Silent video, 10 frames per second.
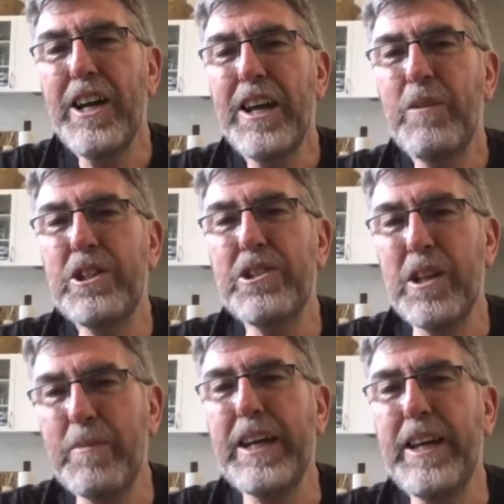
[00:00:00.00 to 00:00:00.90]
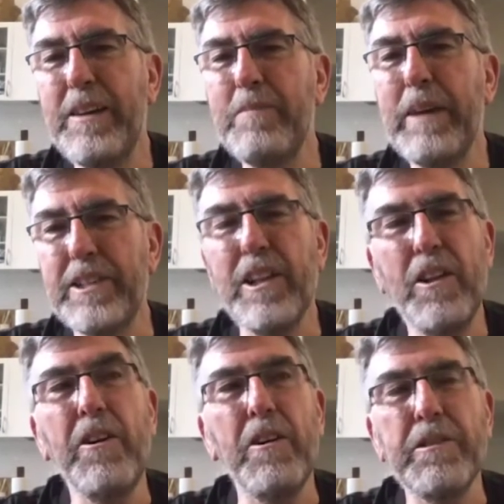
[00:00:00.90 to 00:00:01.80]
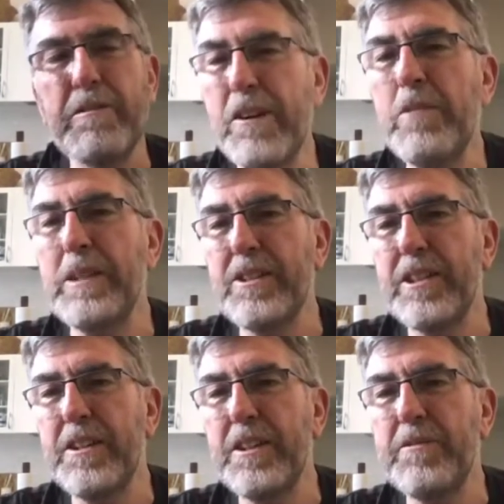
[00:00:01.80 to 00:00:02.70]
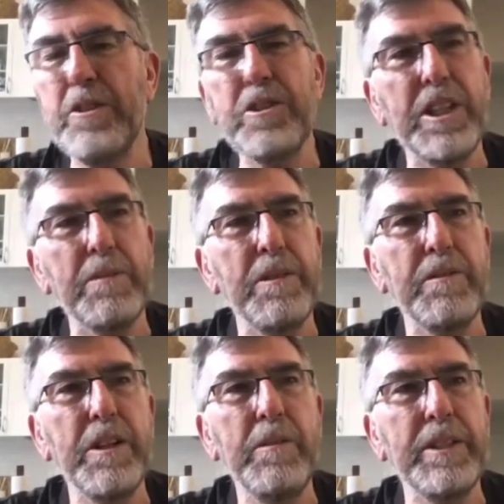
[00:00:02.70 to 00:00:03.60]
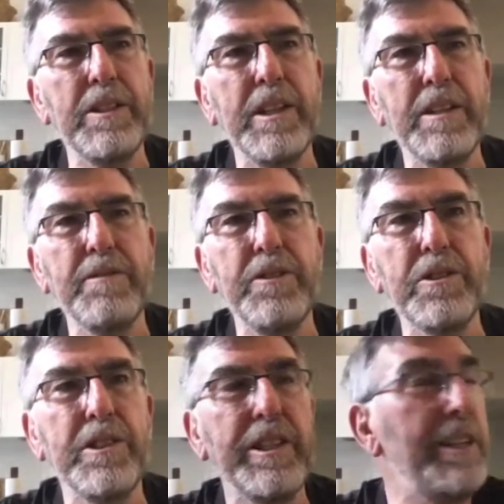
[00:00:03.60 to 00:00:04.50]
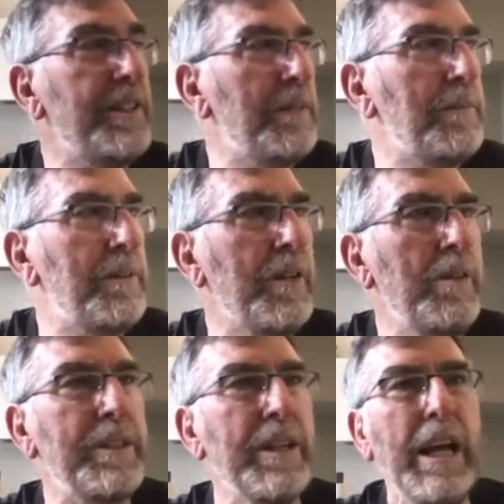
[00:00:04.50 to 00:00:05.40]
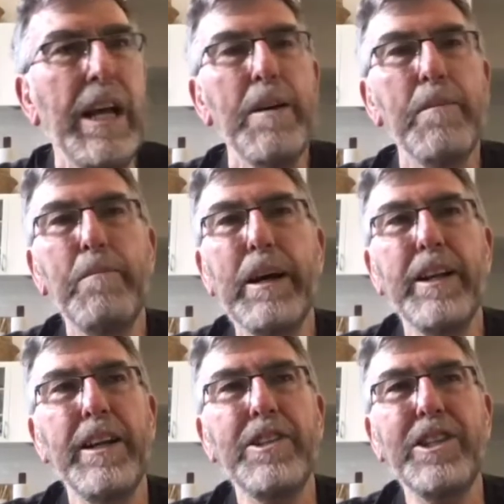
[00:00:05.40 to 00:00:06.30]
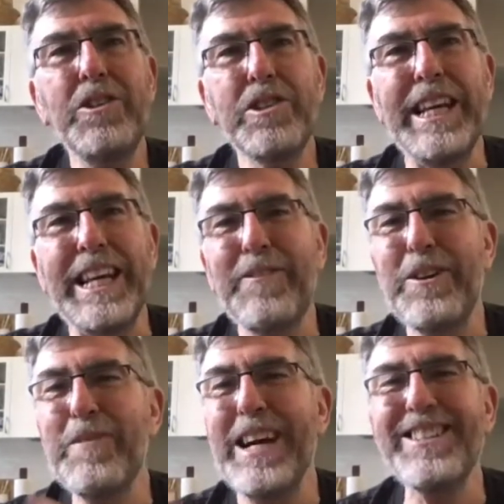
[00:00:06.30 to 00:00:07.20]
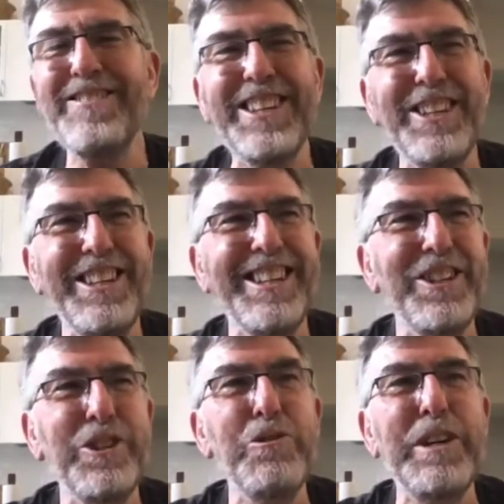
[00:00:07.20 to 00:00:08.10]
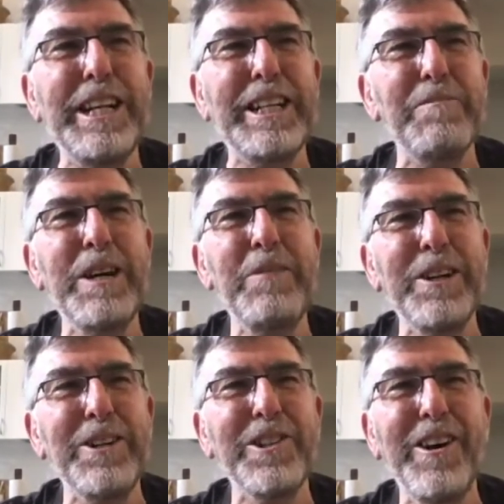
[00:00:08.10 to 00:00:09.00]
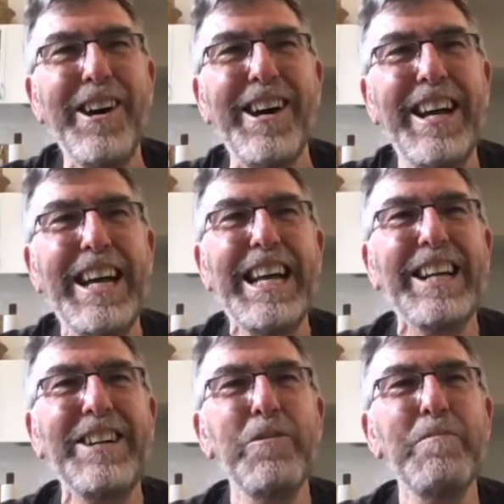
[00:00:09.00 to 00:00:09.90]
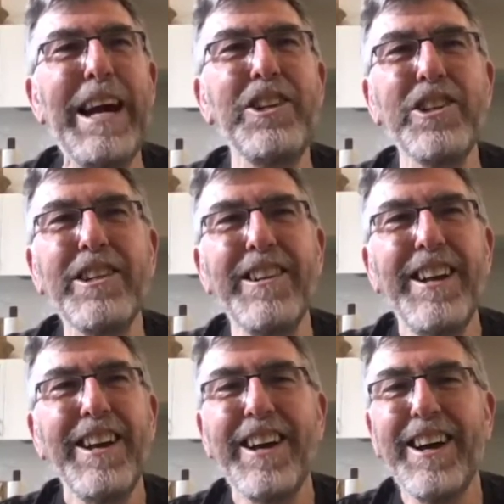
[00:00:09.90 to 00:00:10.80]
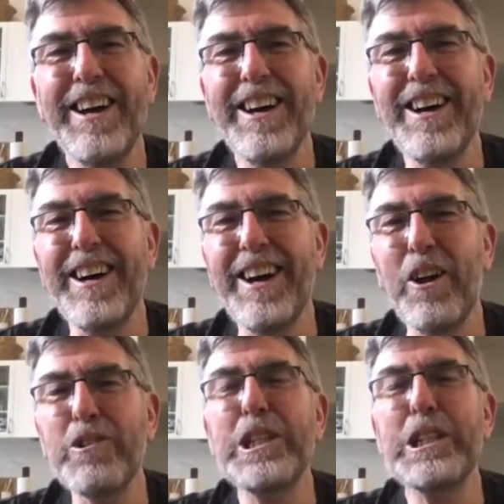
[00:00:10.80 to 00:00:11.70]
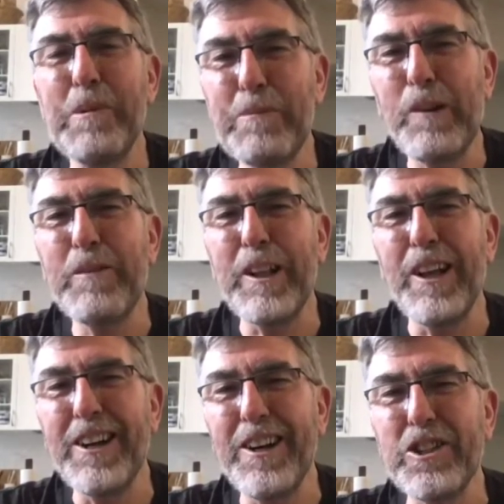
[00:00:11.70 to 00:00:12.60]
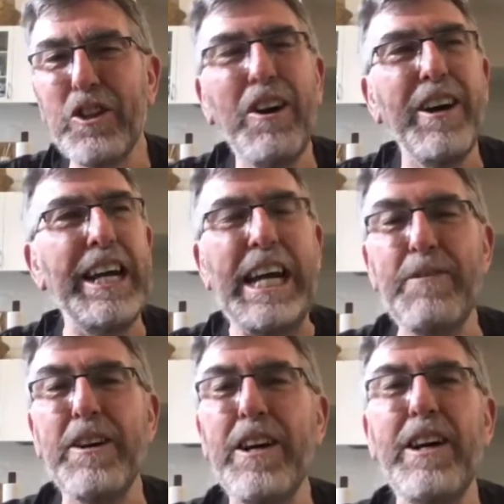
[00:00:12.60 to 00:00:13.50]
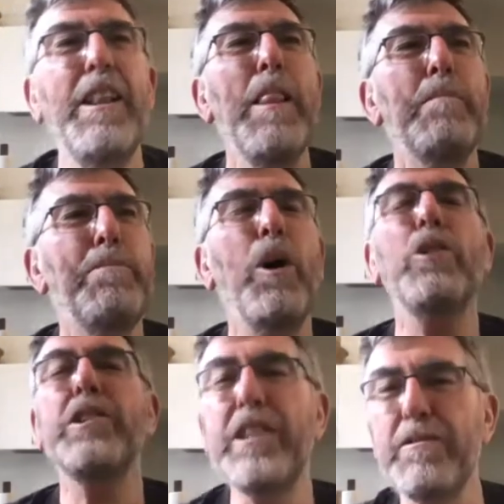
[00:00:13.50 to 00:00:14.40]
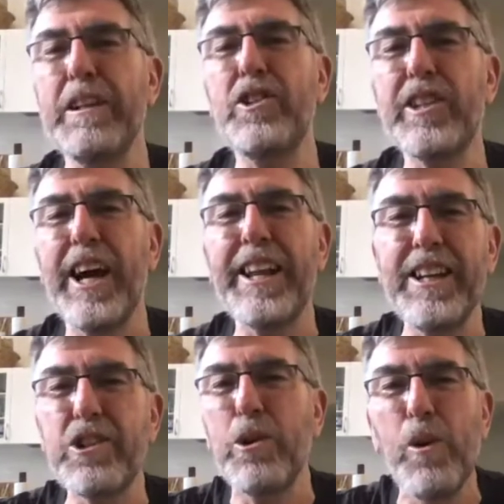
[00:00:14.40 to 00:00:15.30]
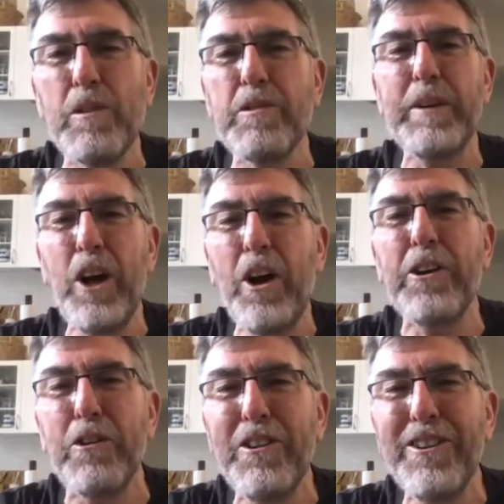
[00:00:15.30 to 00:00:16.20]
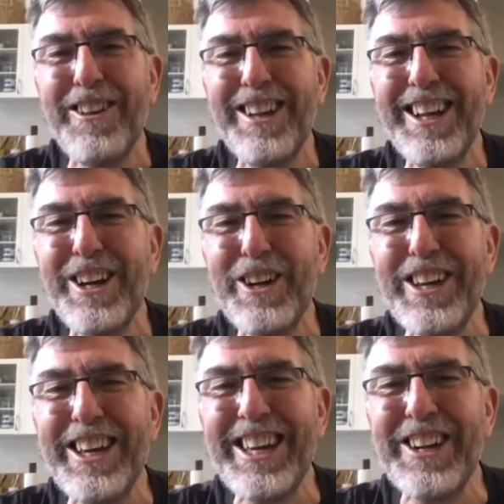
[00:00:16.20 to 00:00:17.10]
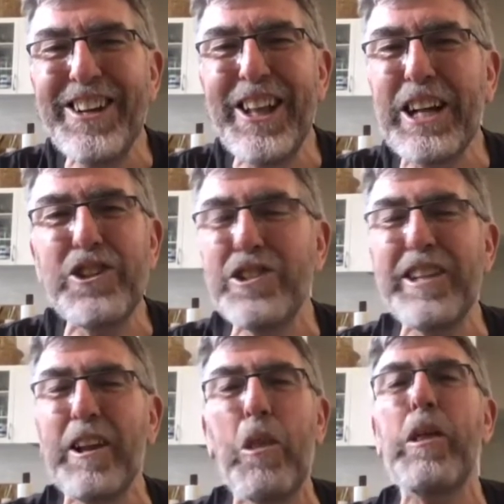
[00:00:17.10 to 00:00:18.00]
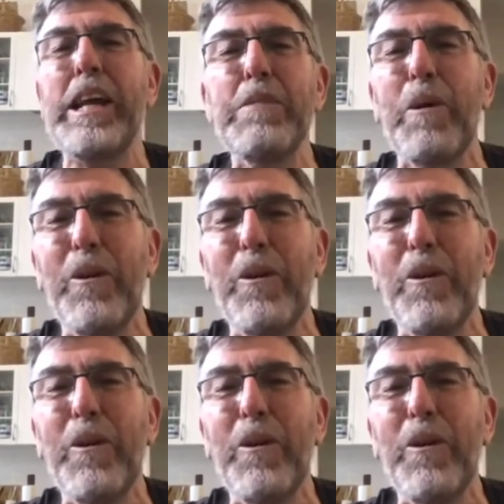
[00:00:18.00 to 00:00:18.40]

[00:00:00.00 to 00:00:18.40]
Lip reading: which is something he makes a lot of in Romans, in the first chapter of Romans, first and second chapter of Romans. But it's interesting, if you imagine what you're reading at the moment, Isaiah, can you imagine an Old Testament prophet like Isaiah ever positively starting a talk from an idol? Like it's just unthinkable.